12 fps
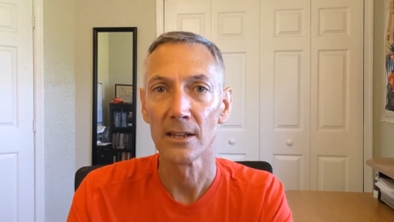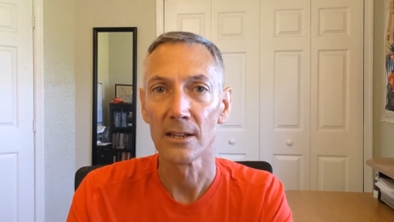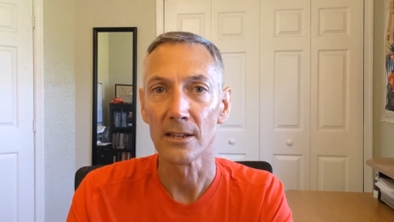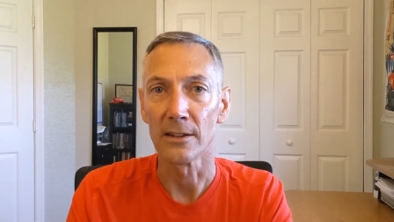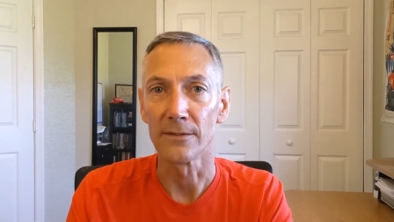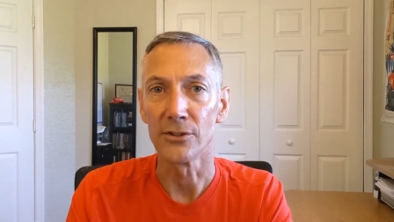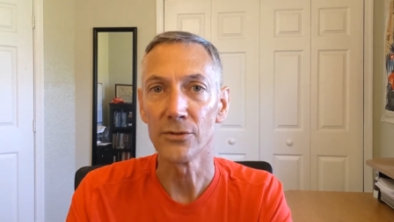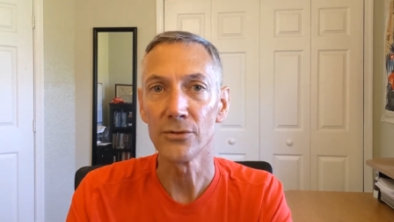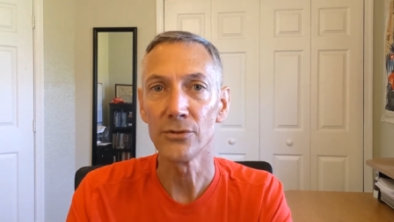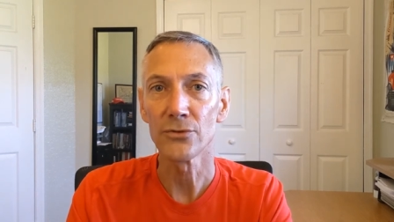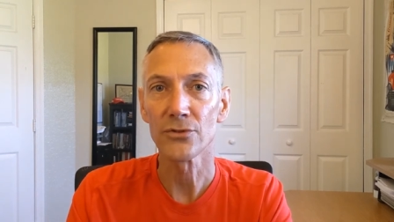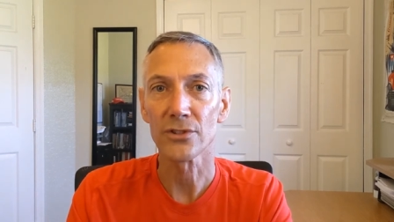If you
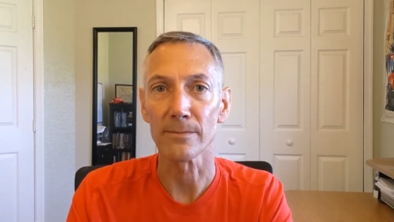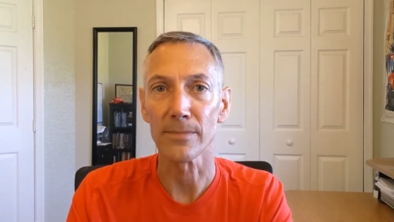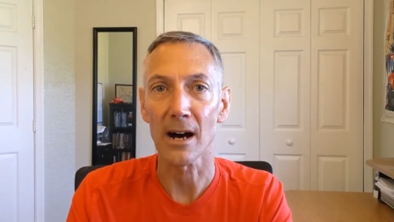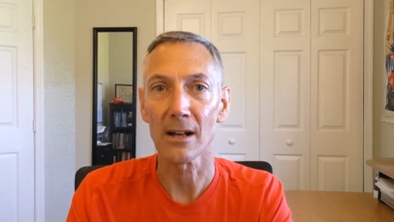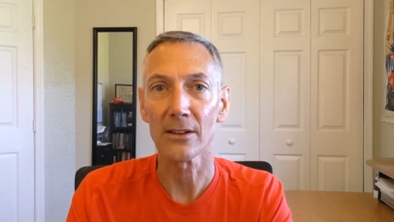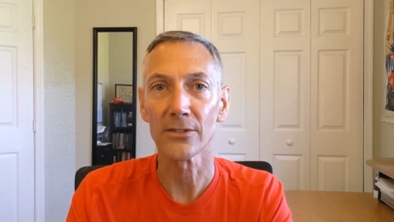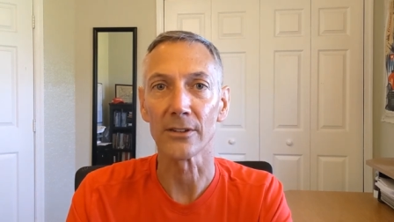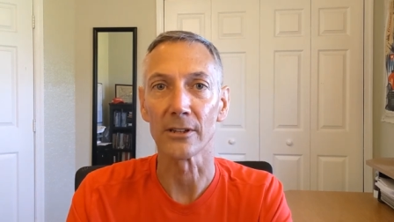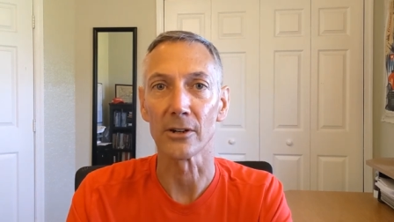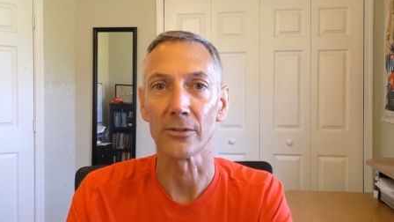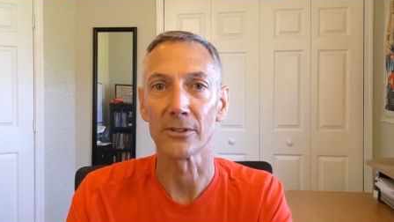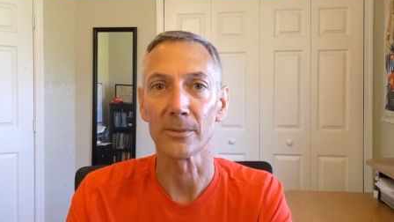used a policy
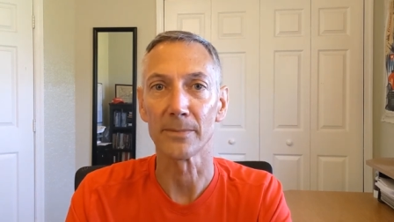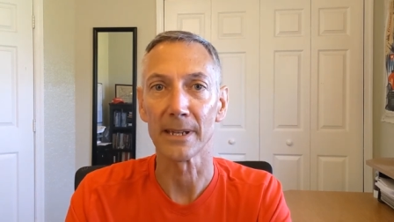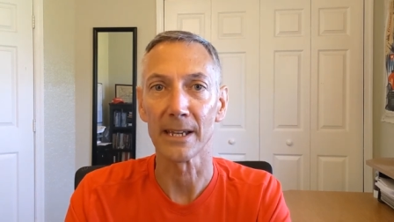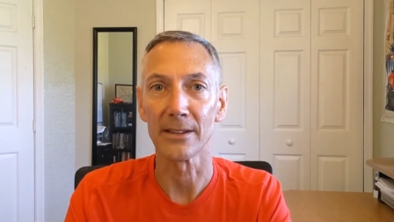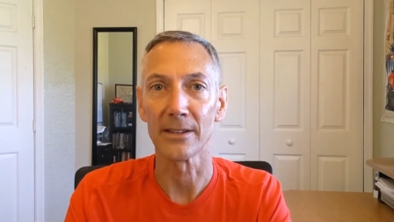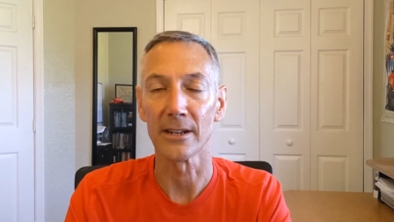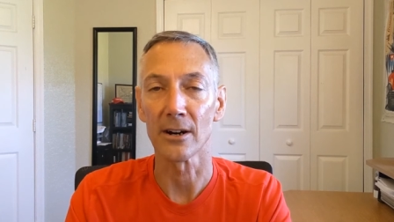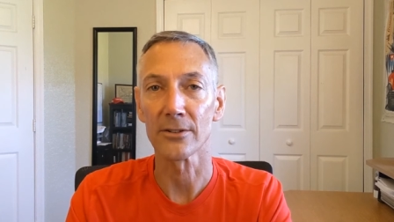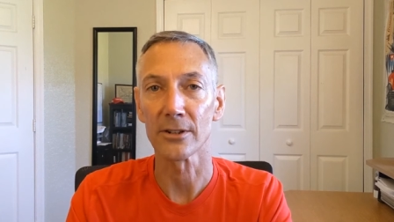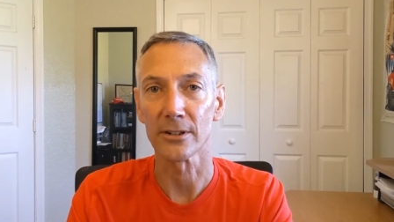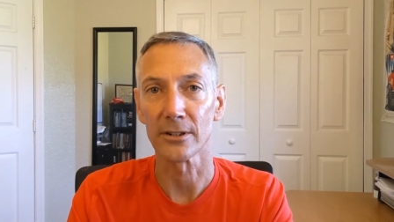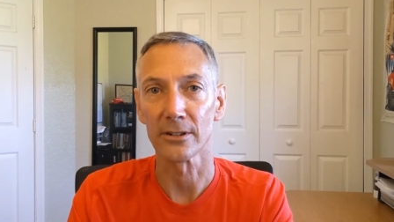loan to pay the
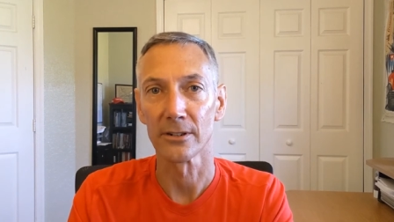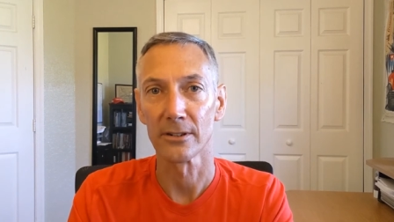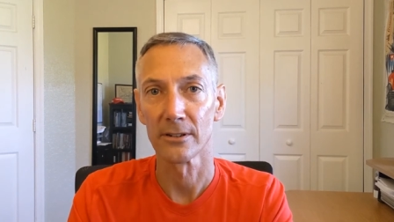other